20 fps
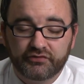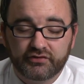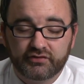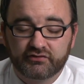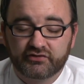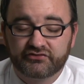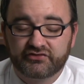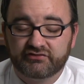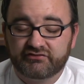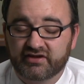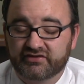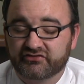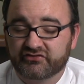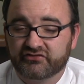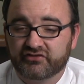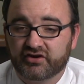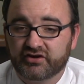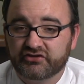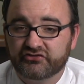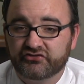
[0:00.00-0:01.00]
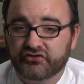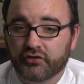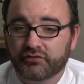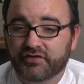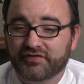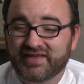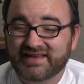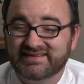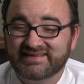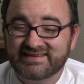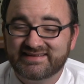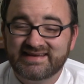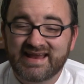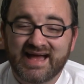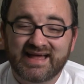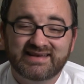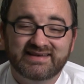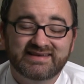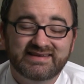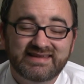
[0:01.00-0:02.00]
the University of Texas has already shown that they did
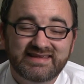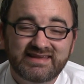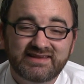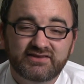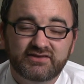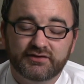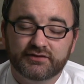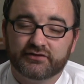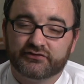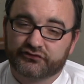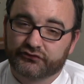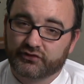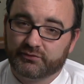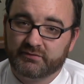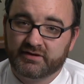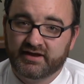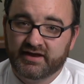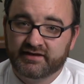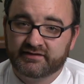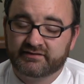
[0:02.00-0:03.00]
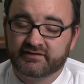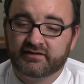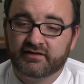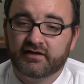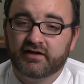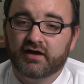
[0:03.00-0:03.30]
not need to discriminate